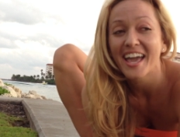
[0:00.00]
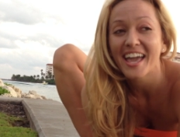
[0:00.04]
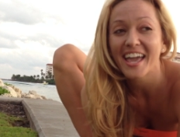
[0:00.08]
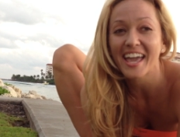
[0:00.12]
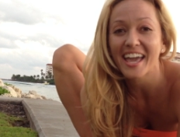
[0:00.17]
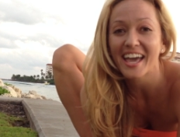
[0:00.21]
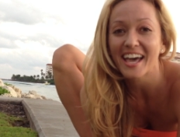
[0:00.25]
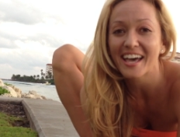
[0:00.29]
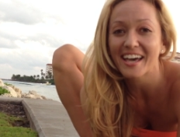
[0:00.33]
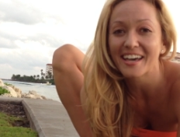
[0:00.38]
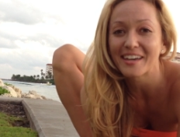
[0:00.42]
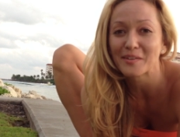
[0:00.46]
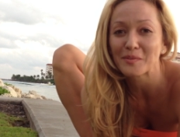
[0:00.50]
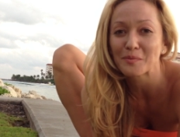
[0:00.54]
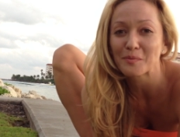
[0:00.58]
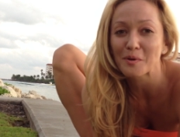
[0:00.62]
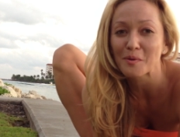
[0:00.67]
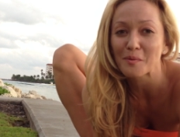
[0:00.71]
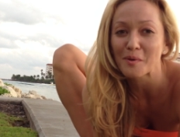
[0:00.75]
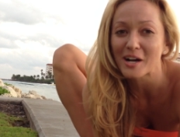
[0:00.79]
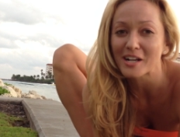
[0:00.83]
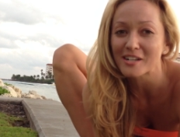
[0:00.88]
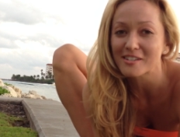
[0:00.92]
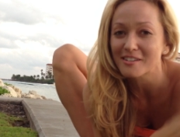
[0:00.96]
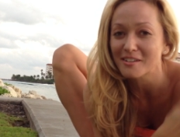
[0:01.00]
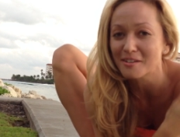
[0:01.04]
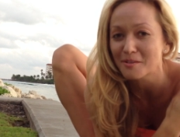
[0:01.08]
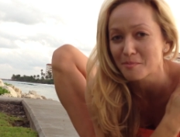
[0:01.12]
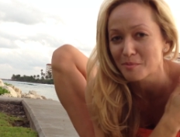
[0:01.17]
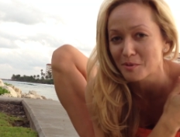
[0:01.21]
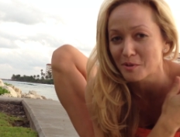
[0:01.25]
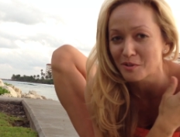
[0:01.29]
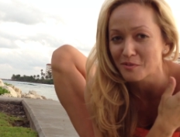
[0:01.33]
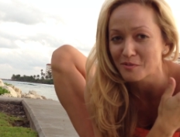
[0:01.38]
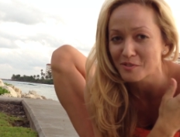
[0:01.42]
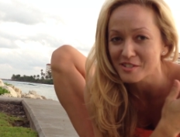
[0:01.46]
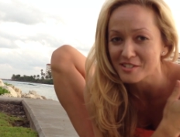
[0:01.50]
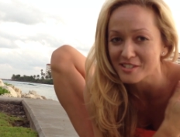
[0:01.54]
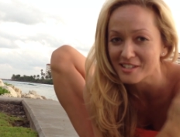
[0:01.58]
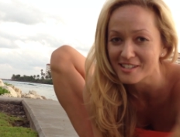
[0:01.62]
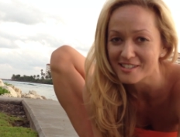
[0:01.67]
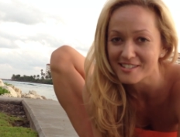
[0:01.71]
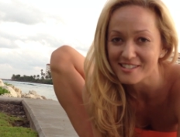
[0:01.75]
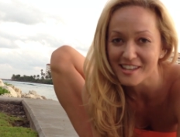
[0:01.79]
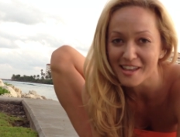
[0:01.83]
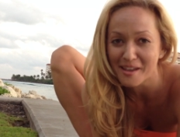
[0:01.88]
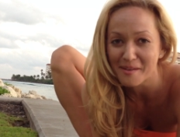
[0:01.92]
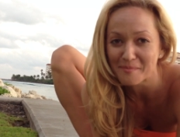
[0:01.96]
and we're watching a beautiful
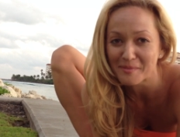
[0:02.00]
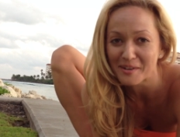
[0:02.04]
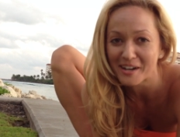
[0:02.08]
sunset